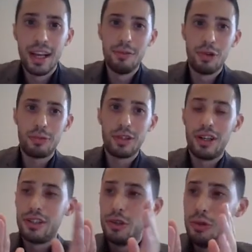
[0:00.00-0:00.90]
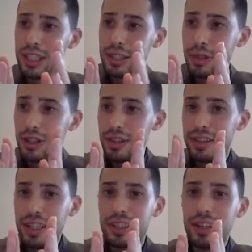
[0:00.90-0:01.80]
And what we're going to do is we're going to
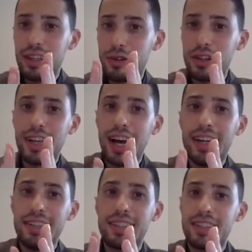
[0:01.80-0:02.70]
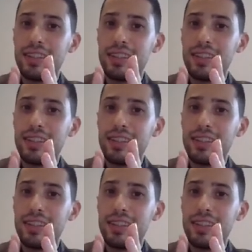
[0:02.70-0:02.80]
discretize